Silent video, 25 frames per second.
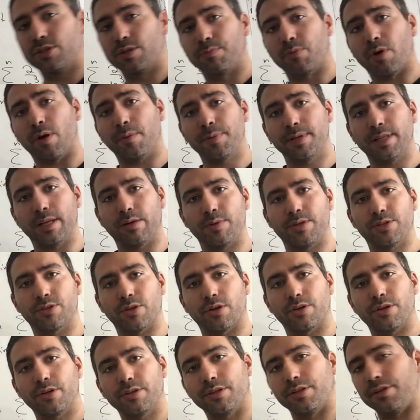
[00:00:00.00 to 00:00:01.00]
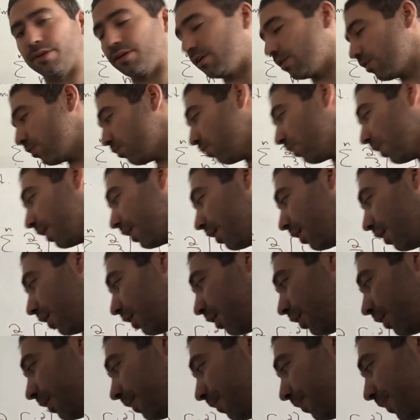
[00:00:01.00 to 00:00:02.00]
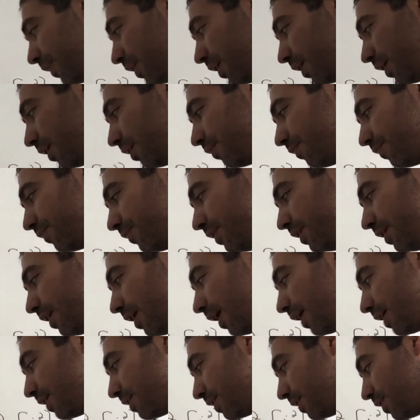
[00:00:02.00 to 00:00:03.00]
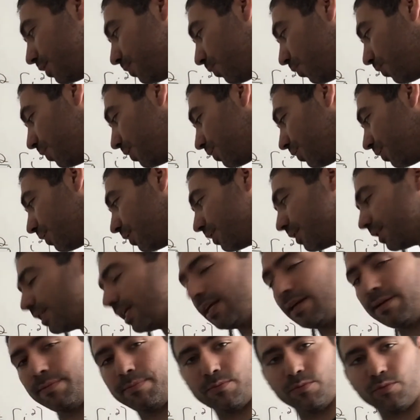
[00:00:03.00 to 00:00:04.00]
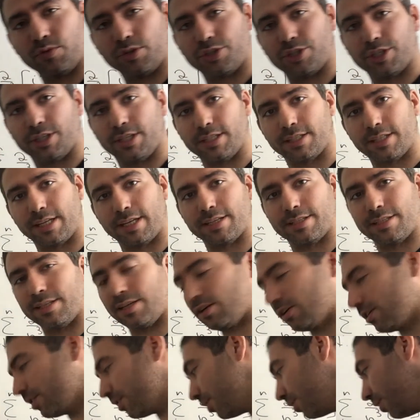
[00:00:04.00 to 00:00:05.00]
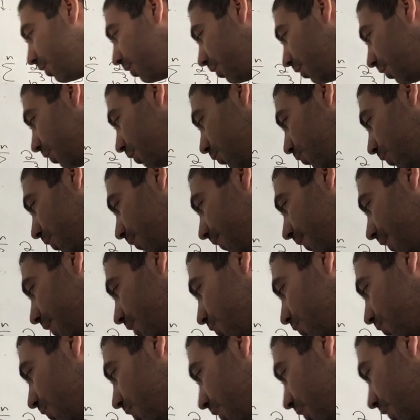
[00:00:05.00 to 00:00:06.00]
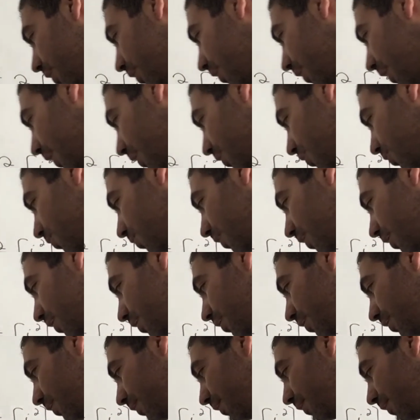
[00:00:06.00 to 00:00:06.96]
property that we saw earlier, where if the highest exponents are the same, which in this case they are, we have n squared and n squared,